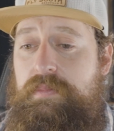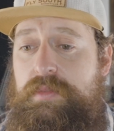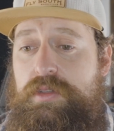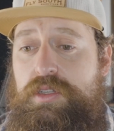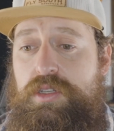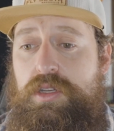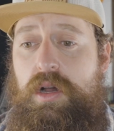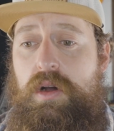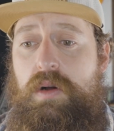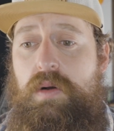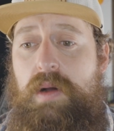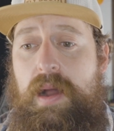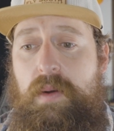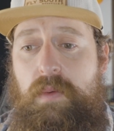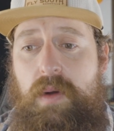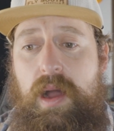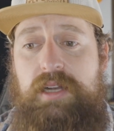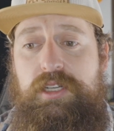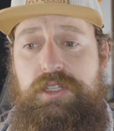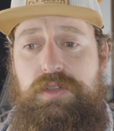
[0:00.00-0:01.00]
So
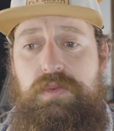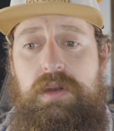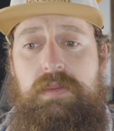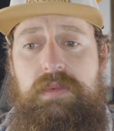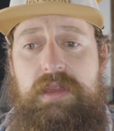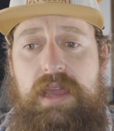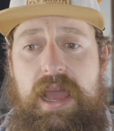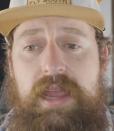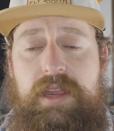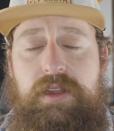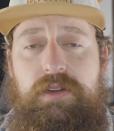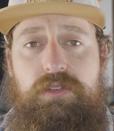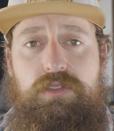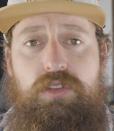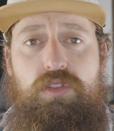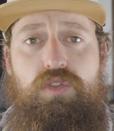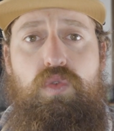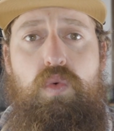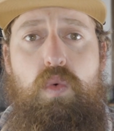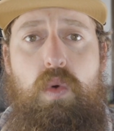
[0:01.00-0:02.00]
I just want to be accurate
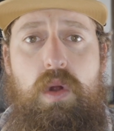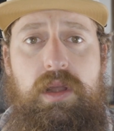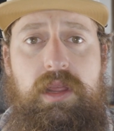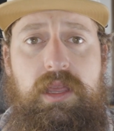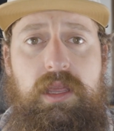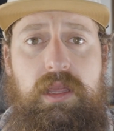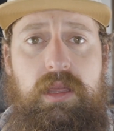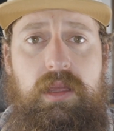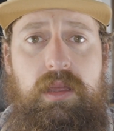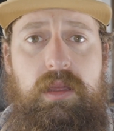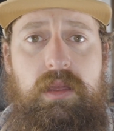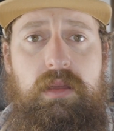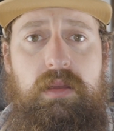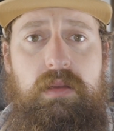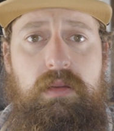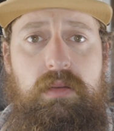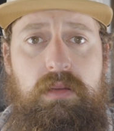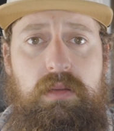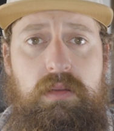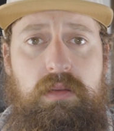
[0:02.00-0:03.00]
to 20,
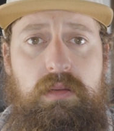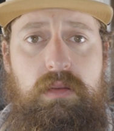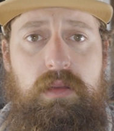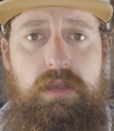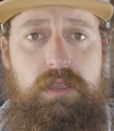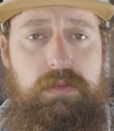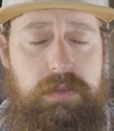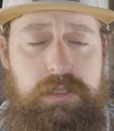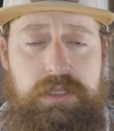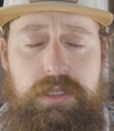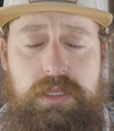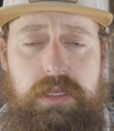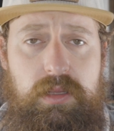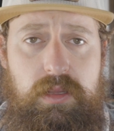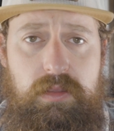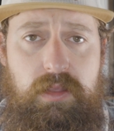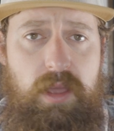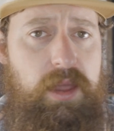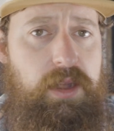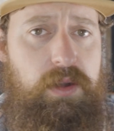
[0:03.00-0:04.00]
especially in
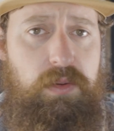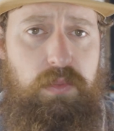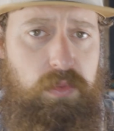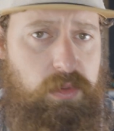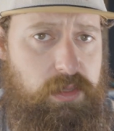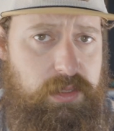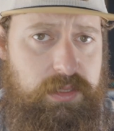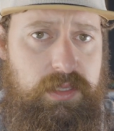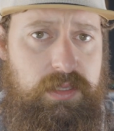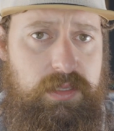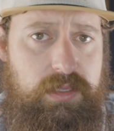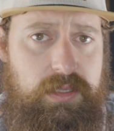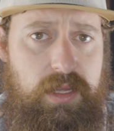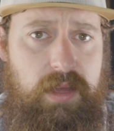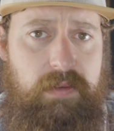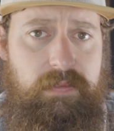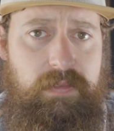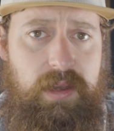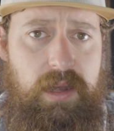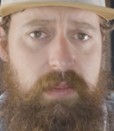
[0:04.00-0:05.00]
the tighter woods and
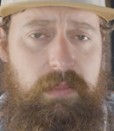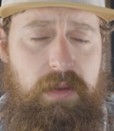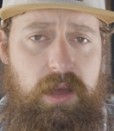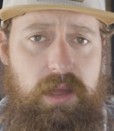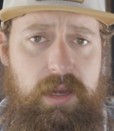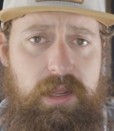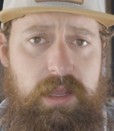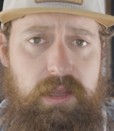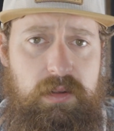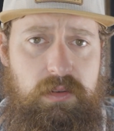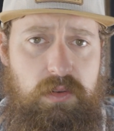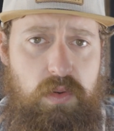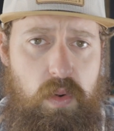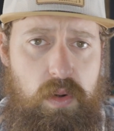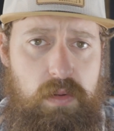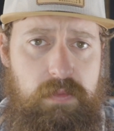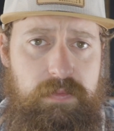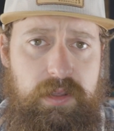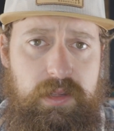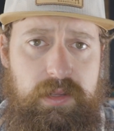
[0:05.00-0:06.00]
stuff that I'm hunting and
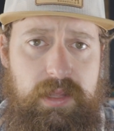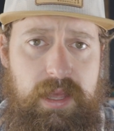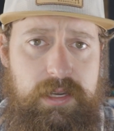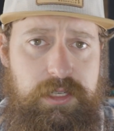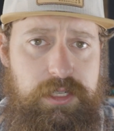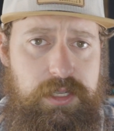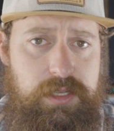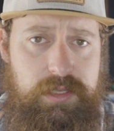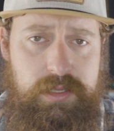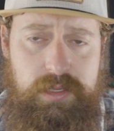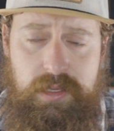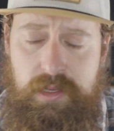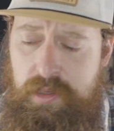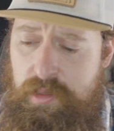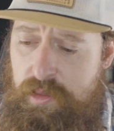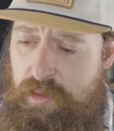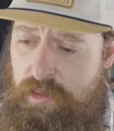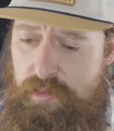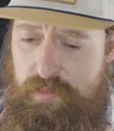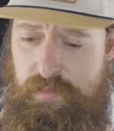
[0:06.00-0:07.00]
cornfield edges.
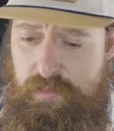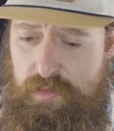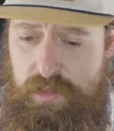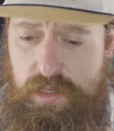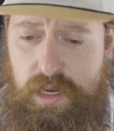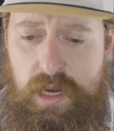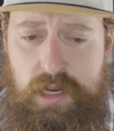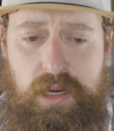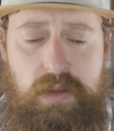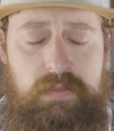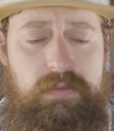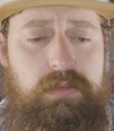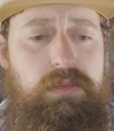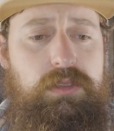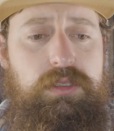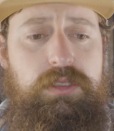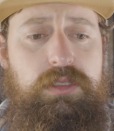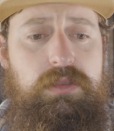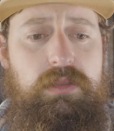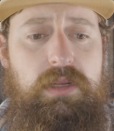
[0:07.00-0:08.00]
Just not
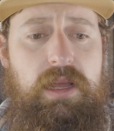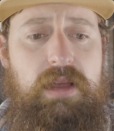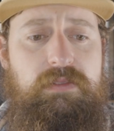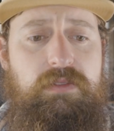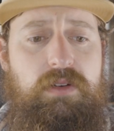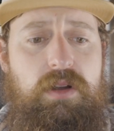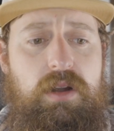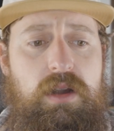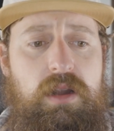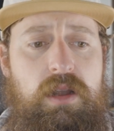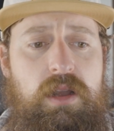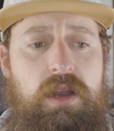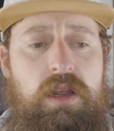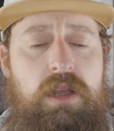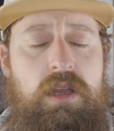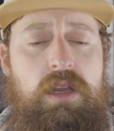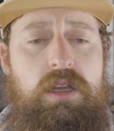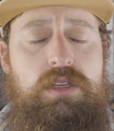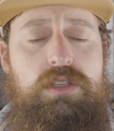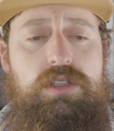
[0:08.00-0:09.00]
comfortable shooting that far.
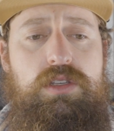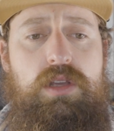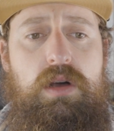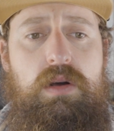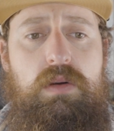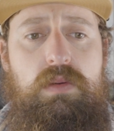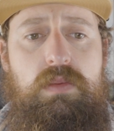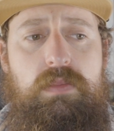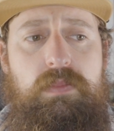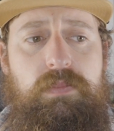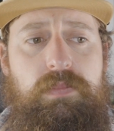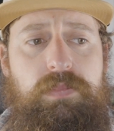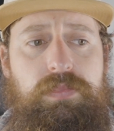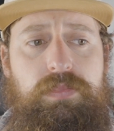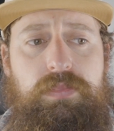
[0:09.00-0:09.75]
So